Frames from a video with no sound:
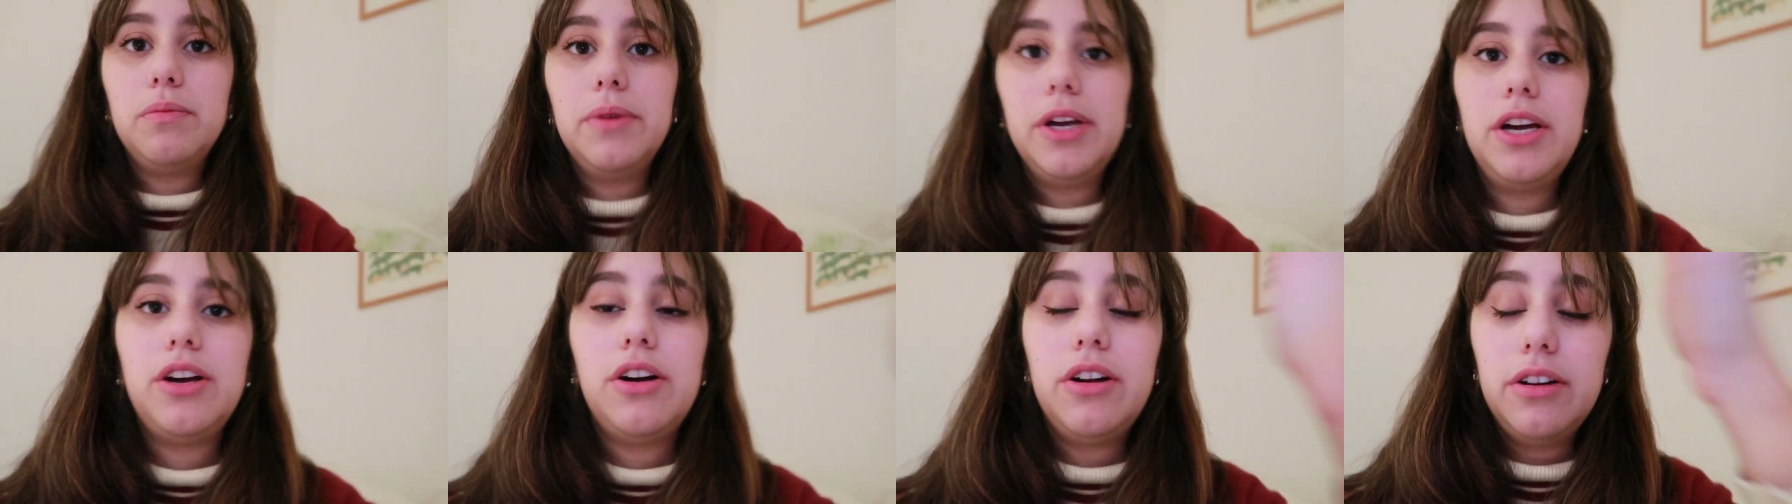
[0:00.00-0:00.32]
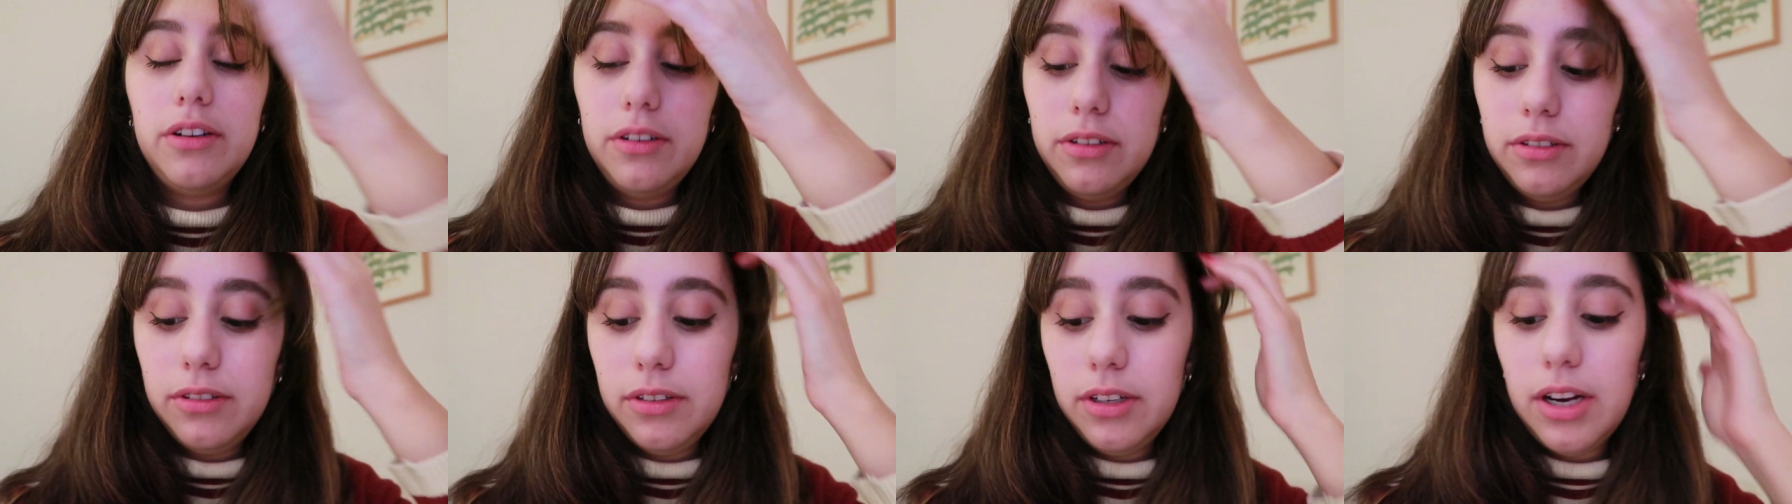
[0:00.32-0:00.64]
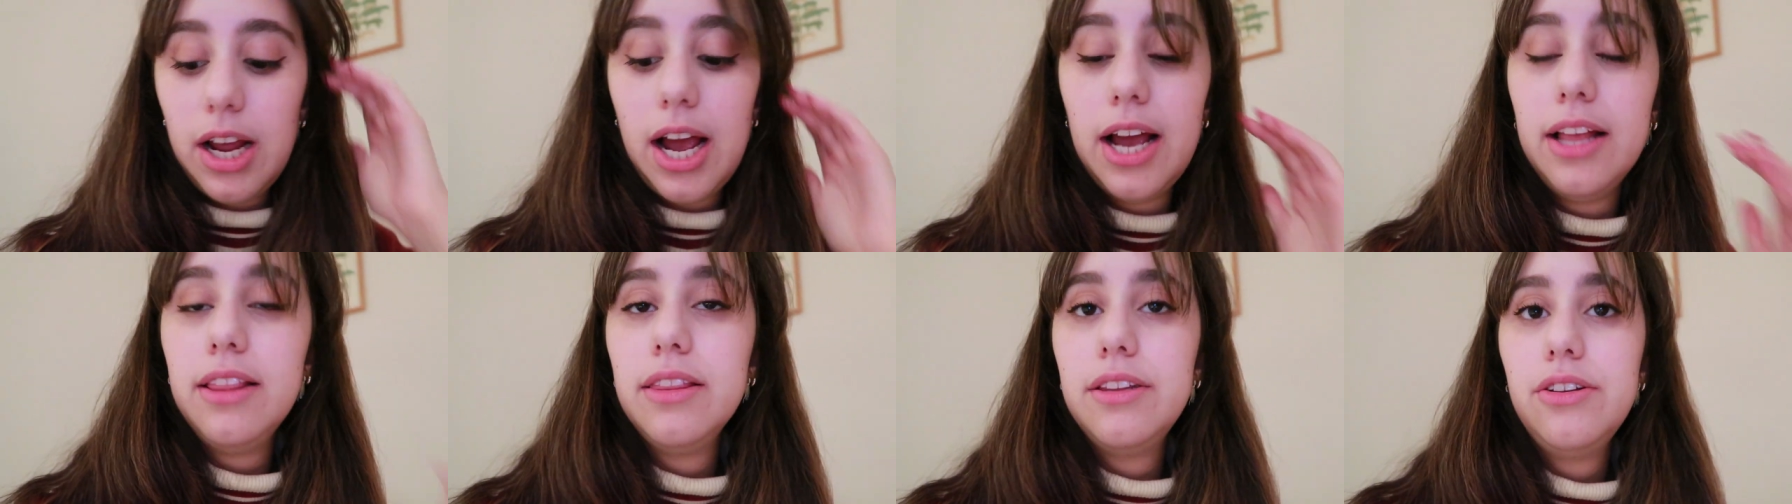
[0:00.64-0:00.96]
Oh my God.
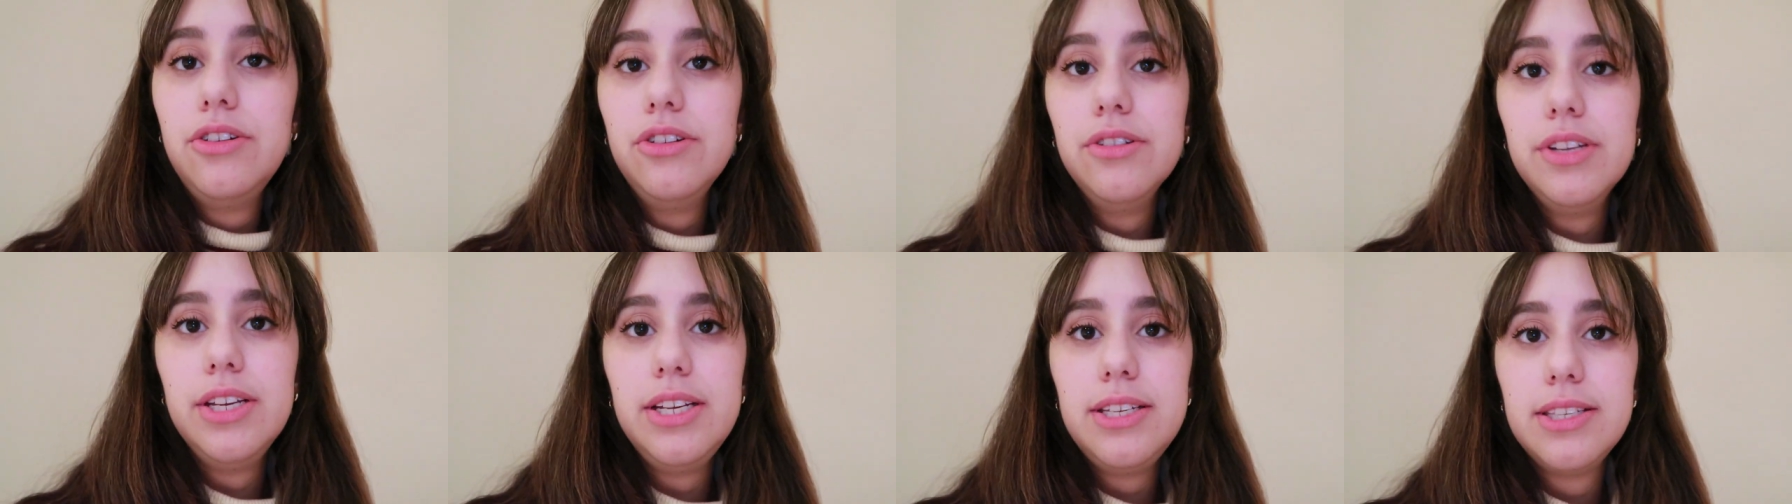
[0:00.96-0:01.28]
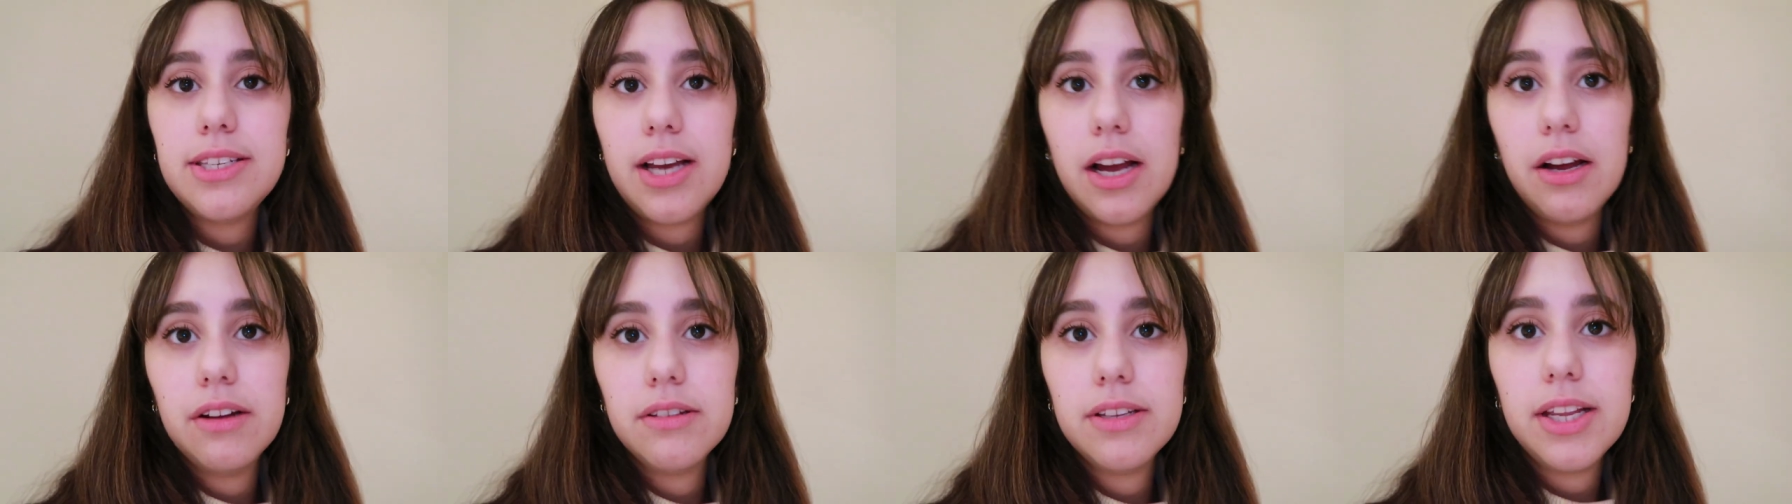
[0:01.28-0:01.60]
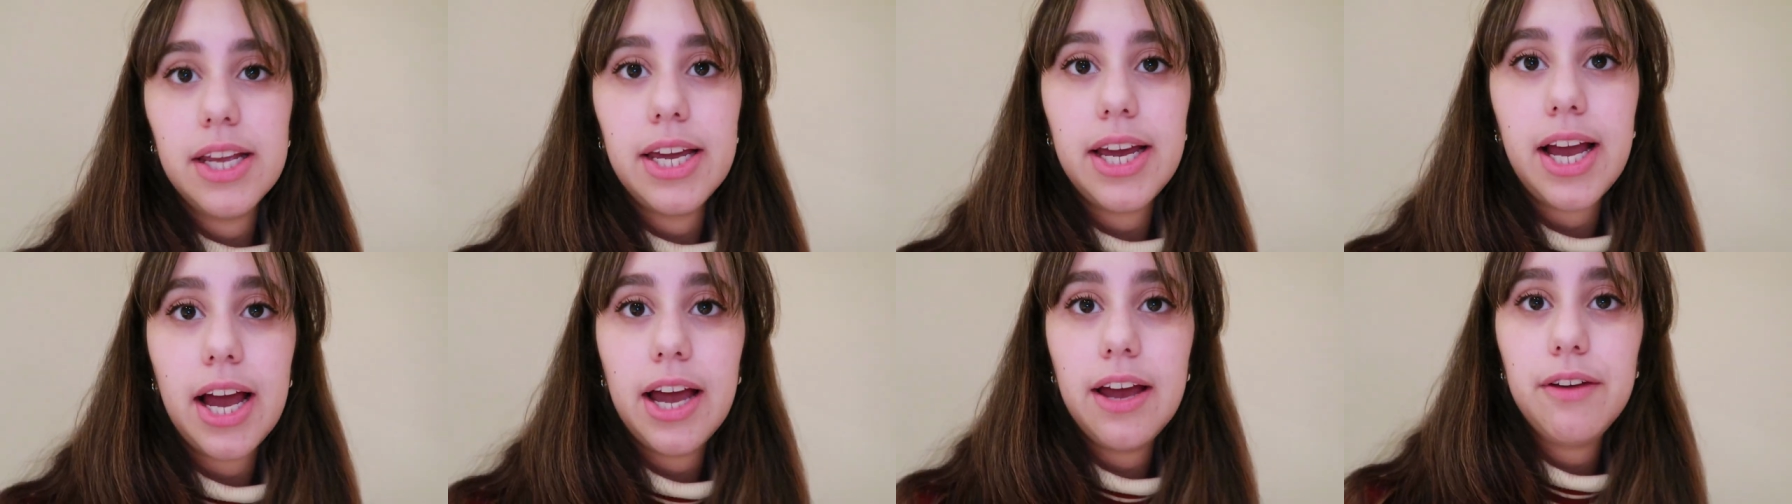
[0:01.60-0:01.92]
I literally sound
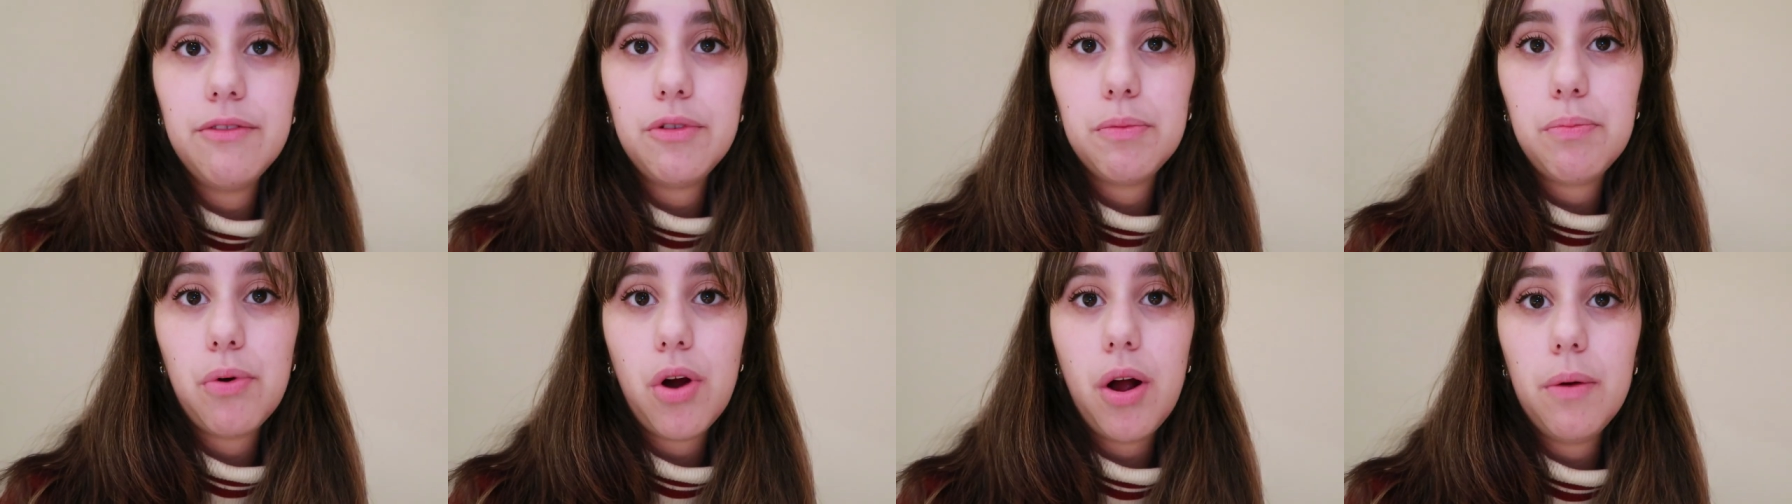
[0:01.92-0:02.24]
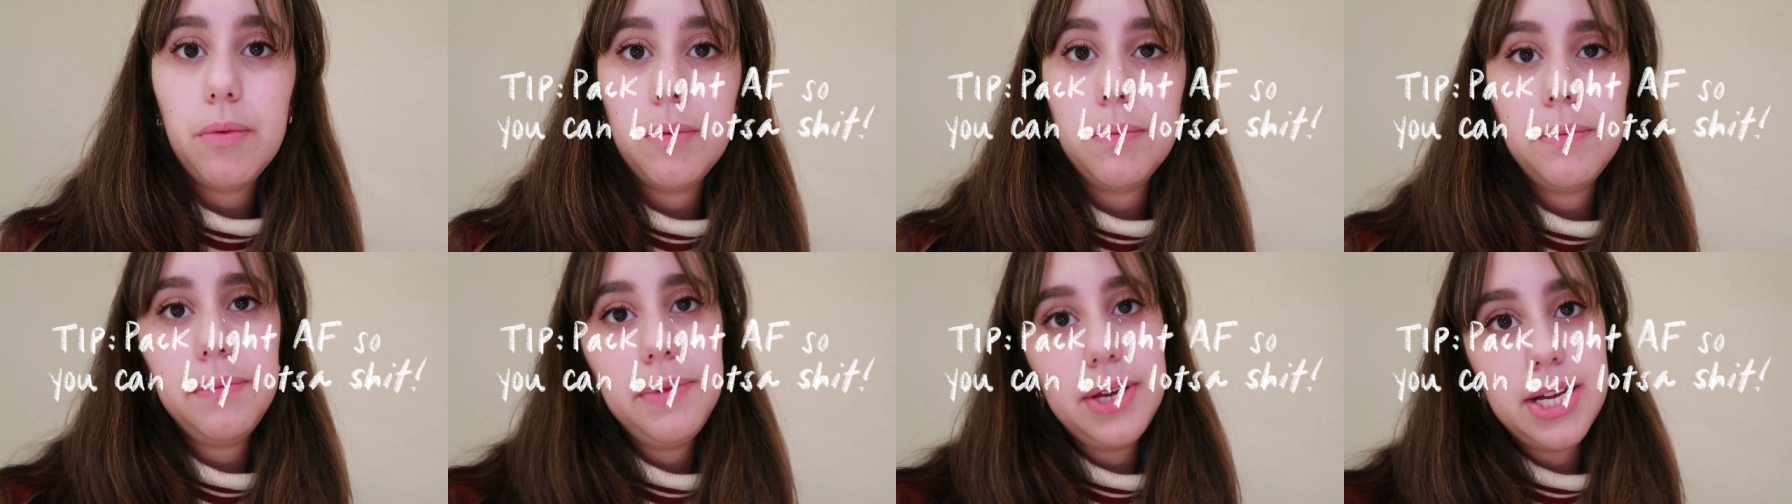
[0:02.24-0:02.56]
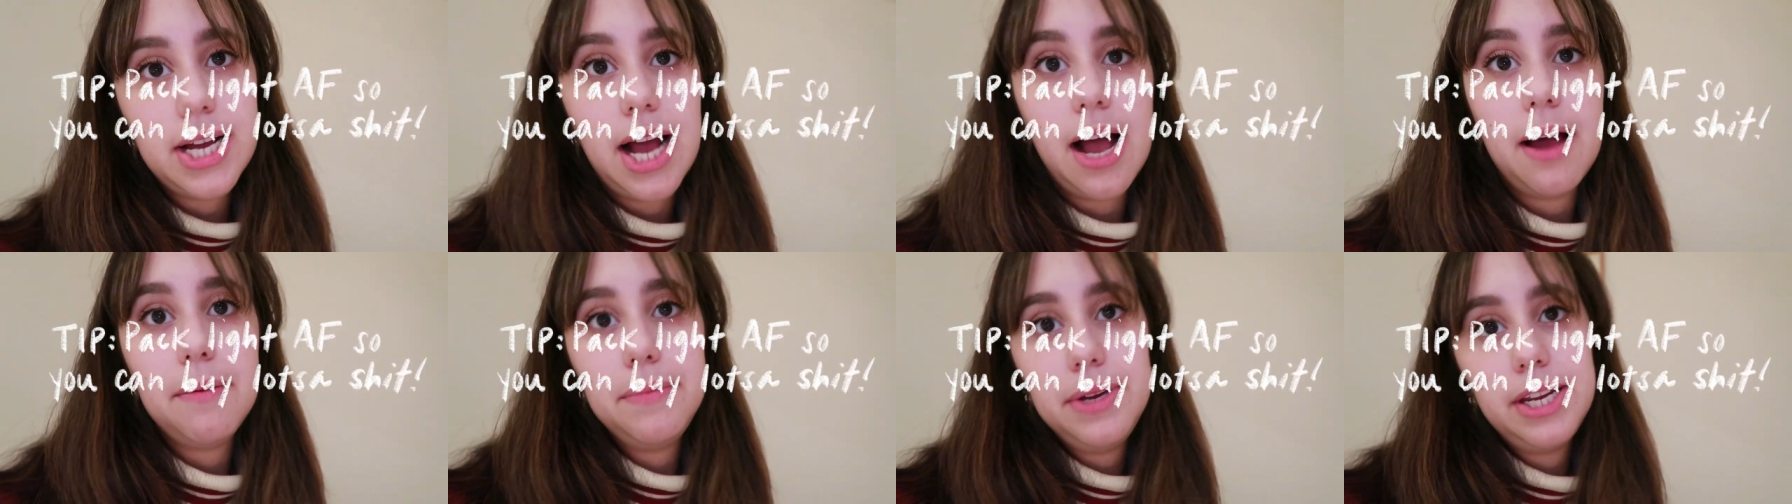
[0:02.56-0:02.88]
like I have a problem.
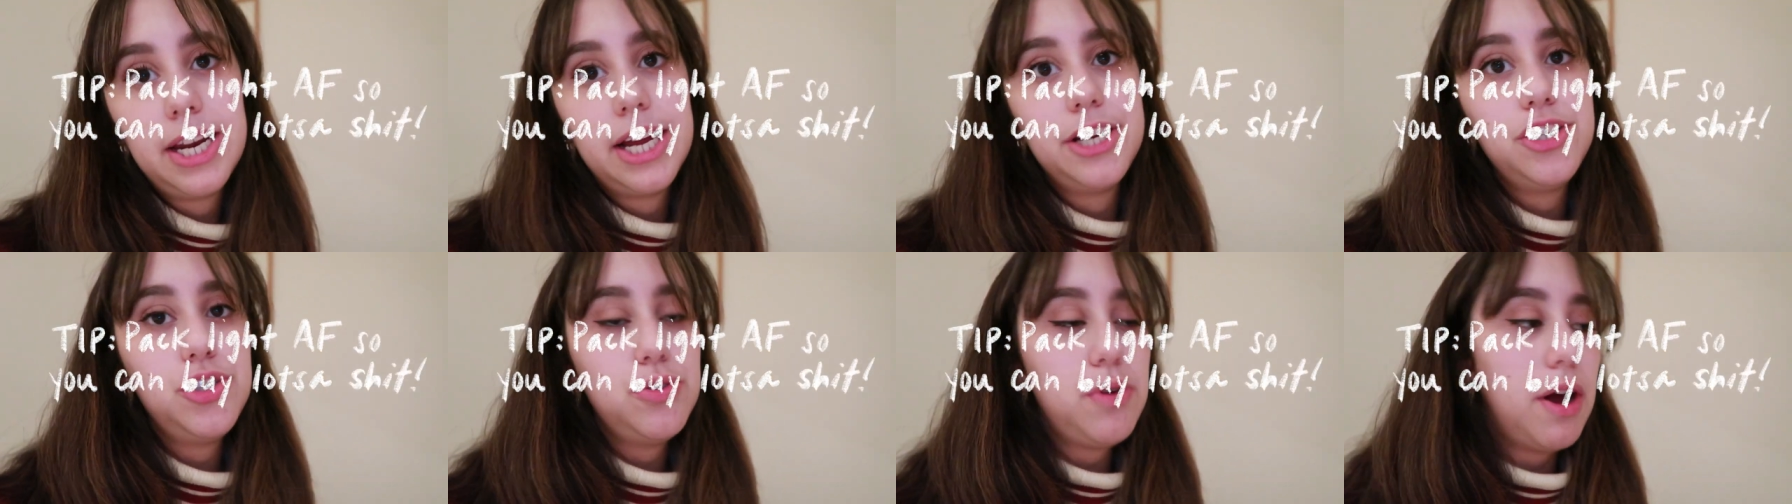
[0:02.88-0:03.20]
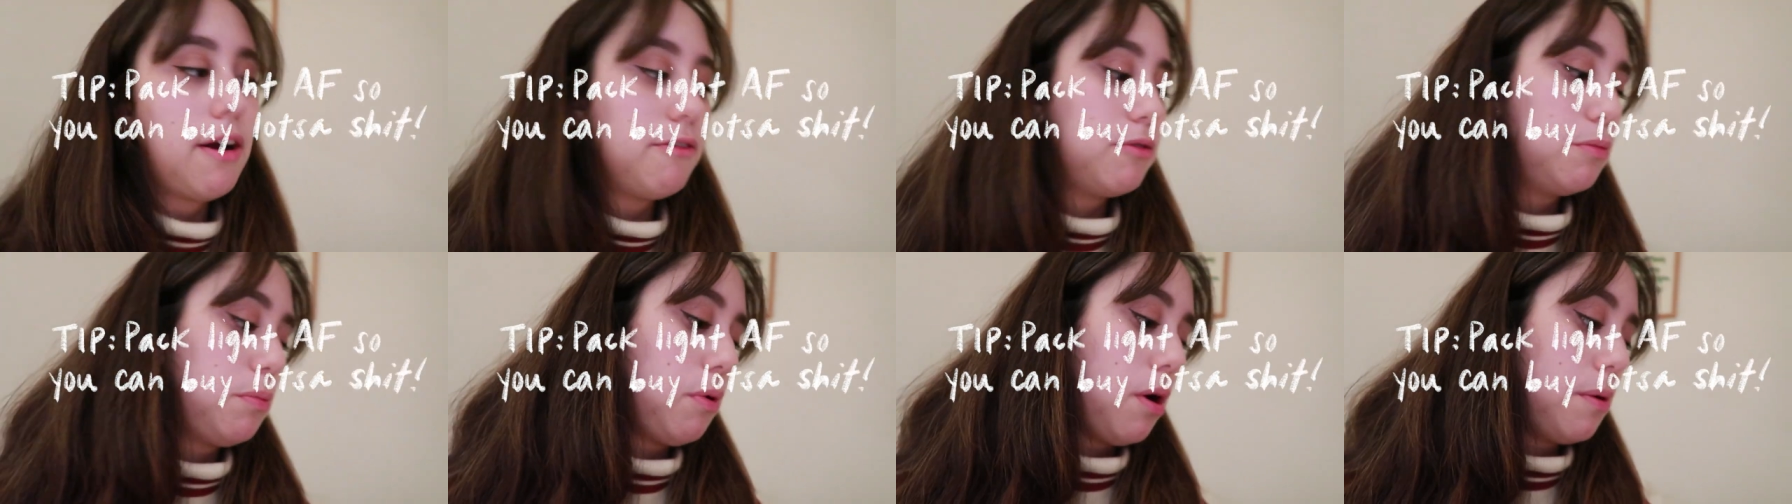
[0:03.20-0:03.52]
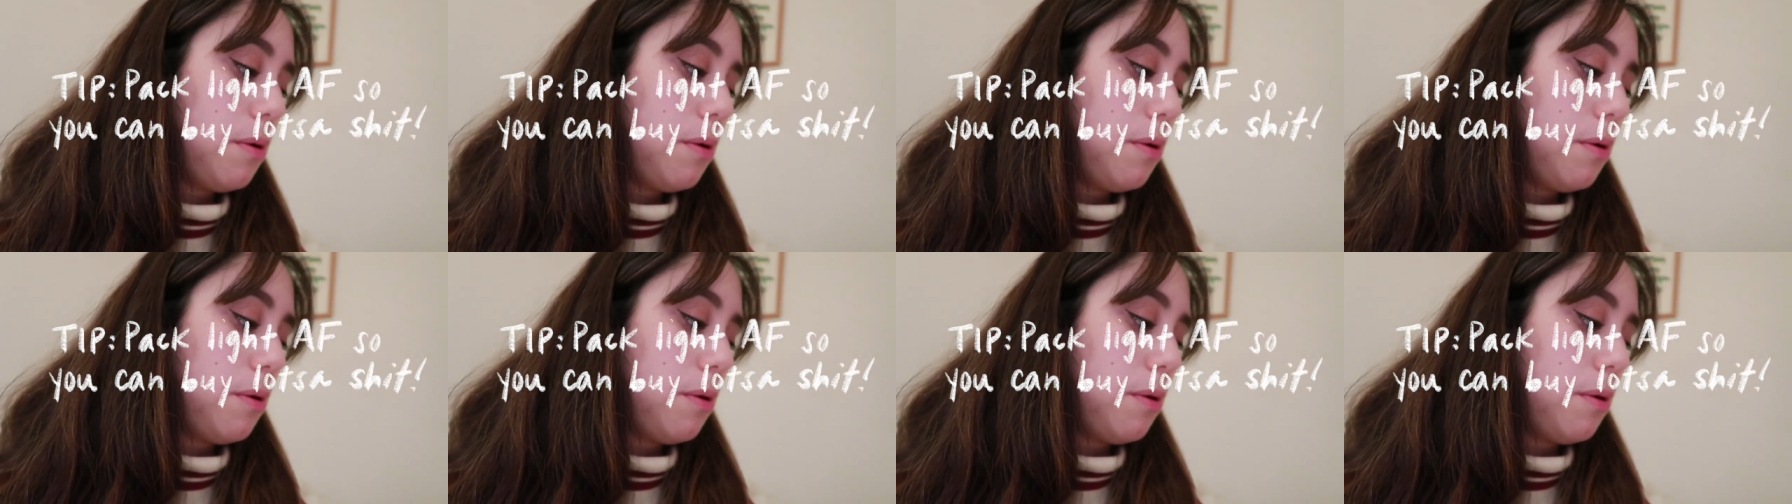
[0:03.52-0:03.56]
We, I mean, I do have a